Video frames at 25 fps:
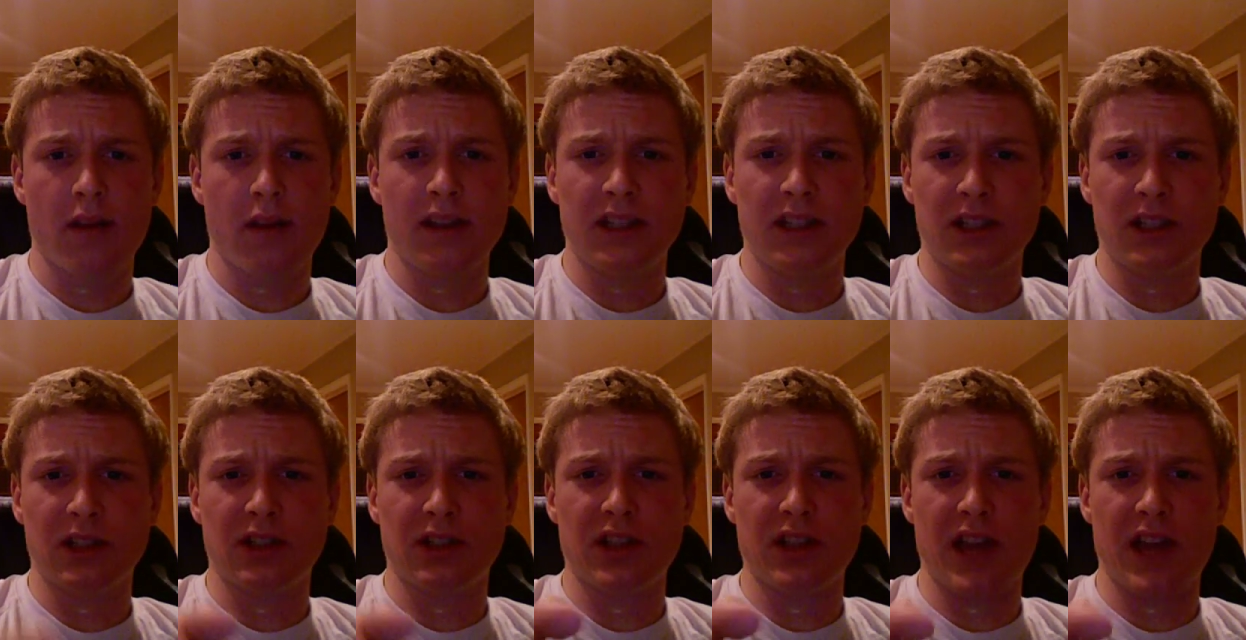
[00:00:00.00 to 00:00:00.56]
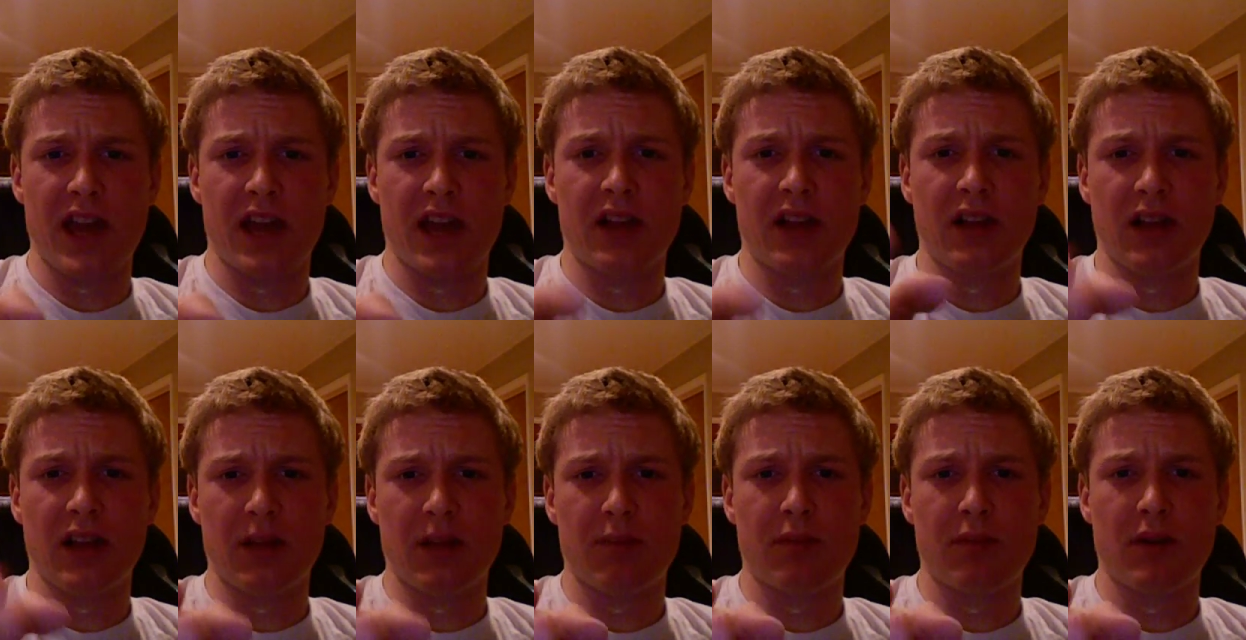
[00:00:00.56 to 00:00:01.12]
Here's a
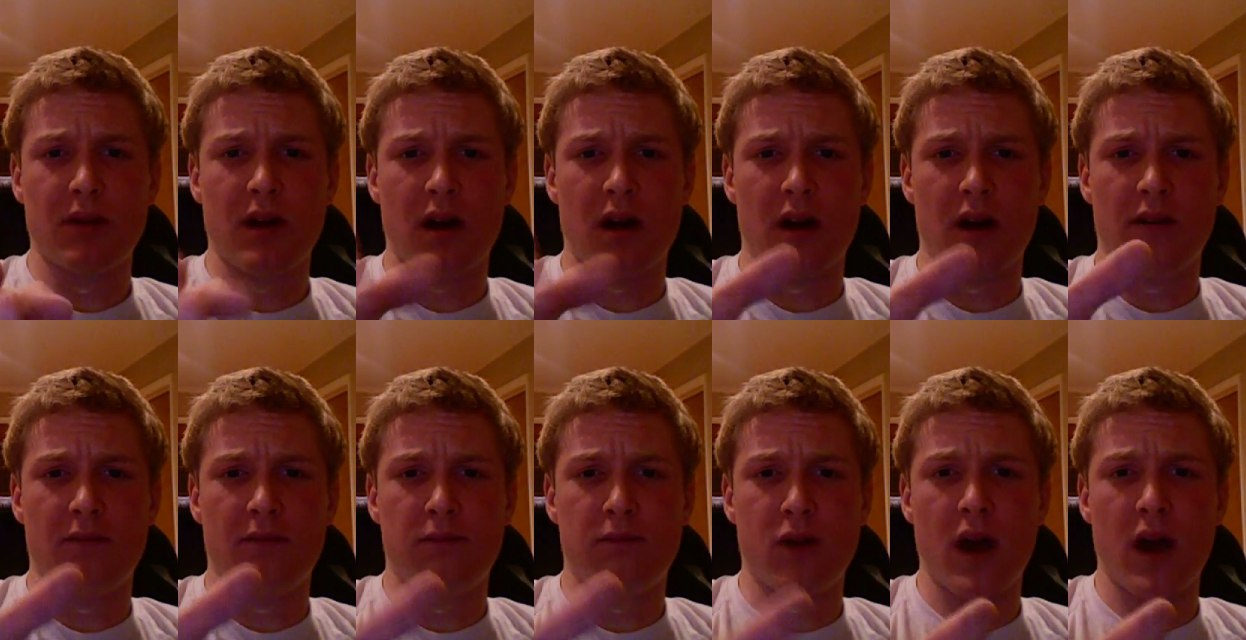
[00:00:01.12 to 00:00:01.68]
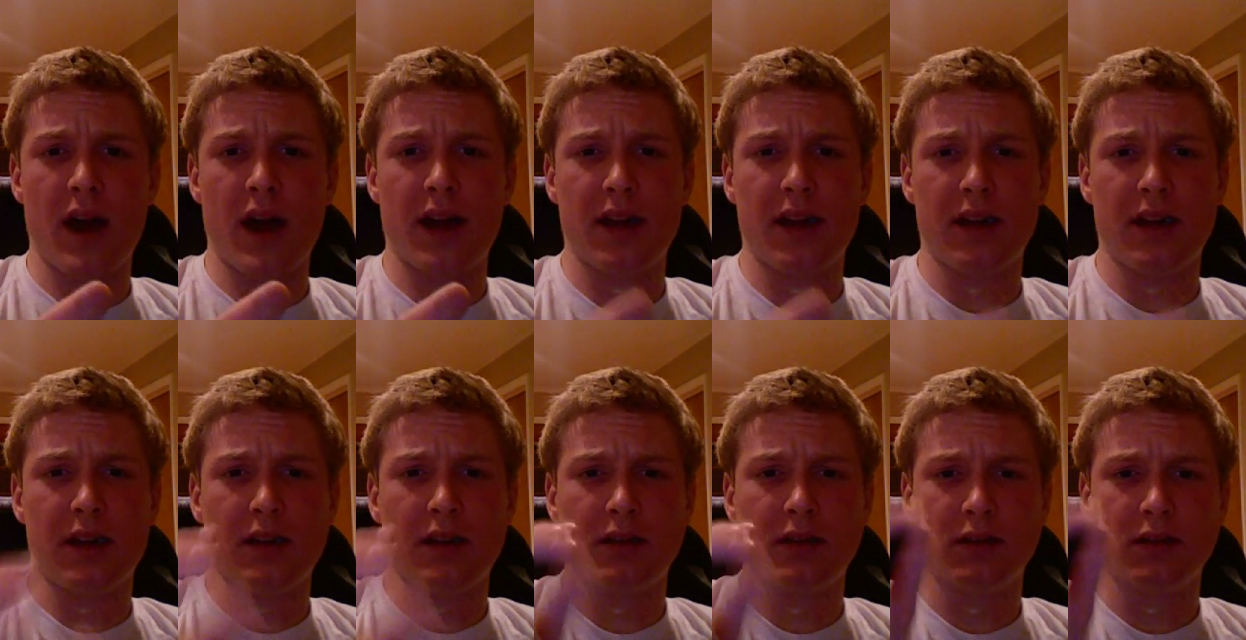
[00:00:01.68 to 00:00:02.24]
clip of
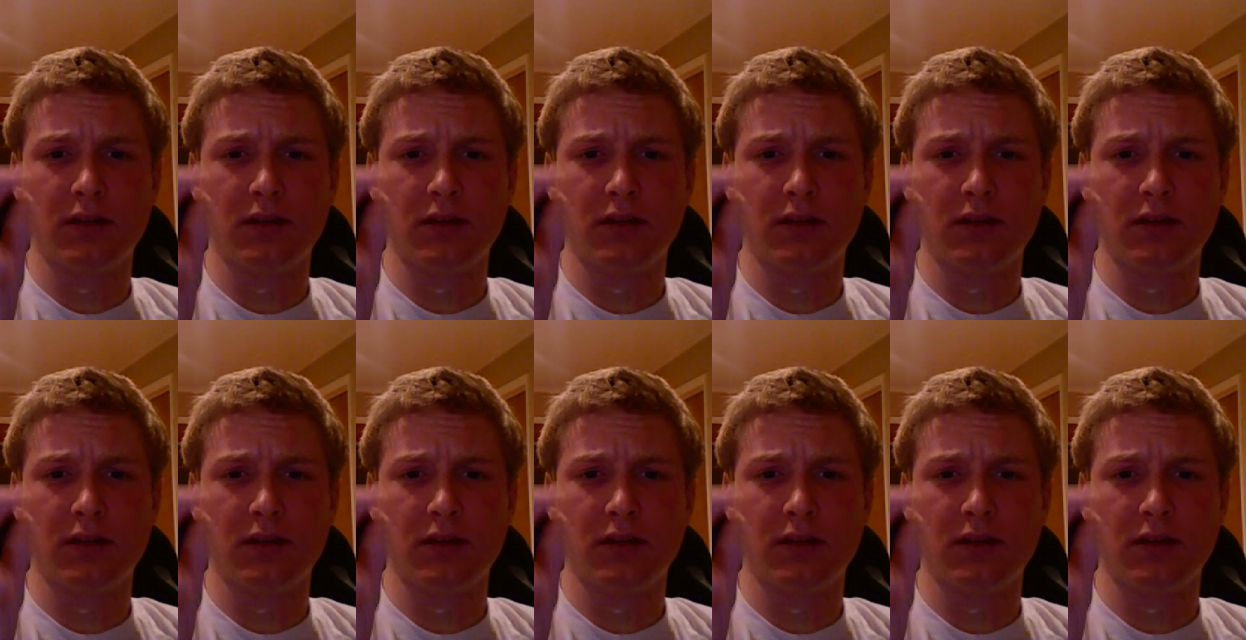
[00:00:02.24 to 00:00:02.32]
Brian.